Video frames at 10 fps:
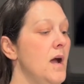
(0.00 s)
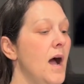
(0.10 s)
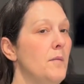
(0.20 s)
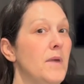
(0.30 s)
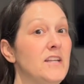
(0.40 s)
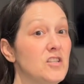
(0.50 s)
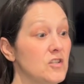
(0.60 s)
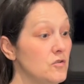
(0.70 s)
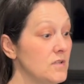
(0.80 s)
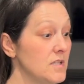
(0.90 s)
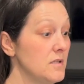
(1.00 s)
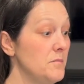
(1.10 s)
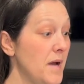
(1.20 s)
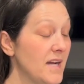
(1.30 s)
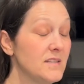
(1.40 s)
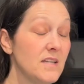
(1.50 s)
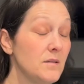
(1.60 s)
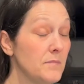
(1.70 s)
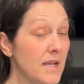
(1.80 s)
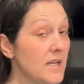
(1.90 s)
I may just do this in the back seat
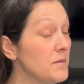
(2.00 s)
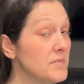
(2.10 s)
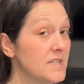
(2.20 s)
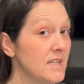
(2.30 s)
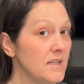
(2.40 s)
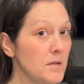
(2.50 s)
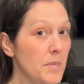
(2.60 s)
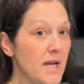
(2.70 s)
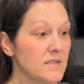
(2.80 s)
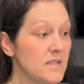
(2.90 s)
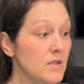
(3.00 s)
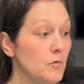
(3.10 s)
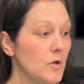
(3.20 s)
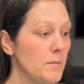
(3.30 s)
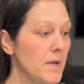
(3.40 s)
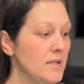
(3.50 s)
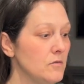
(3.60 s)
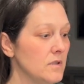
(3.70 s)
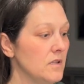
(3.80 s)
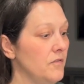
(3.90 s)
and make him sit in the back seat, or I may do
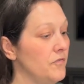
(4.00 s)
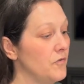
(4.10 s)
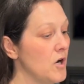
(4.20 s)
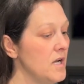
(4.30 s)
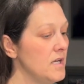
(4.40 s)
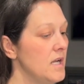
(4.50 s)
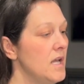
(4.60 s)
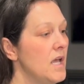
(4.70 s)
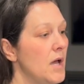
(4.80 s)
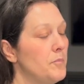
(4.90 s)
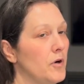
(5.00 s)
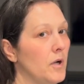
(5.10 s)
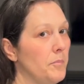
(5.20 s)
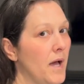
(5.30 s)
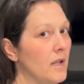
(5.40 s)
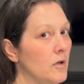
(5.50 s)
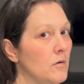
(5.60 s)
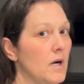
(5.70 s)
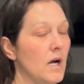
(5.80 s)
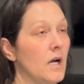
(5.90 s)
it in the front and put a
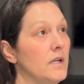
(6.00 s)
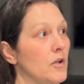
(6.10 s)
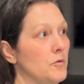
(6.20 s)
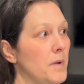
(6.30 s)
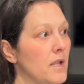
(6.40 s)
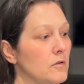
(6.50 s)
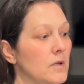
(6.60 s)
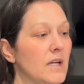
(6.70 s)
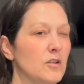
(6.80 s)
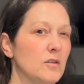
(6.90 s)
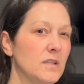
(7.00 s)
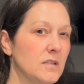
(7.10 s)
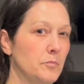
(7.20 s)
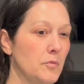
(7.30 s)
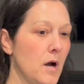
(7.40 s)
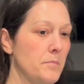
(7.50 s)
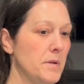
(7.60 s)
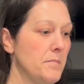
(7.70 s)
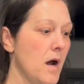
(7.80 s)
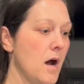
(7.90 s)
pillow, another pillow under it to prop
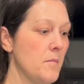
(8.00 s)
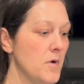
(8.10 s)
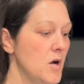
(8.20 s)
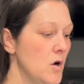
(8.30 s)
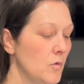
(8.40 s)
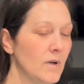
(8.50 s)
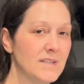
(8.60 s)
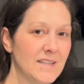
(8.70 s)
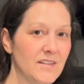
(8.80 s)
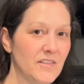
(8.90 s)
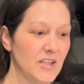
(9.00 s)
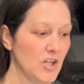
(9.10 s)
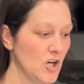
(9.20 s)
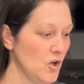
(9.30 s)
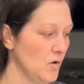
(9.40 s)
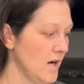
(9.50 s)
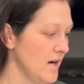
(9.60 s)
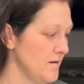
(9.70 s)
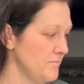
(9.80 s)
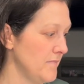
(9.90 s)
him up. I'll to give it a go.
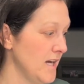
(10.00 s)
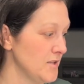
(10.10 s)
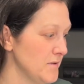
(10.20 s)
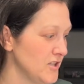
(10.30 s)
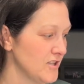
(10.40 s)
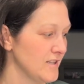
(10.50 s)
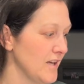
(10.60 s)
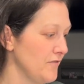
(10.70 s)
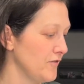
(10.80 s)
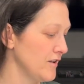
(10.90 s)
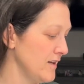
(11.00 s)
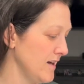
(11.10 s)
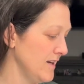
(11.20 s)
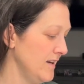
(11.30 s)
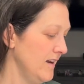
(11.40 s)
Um, my husband just left for the night.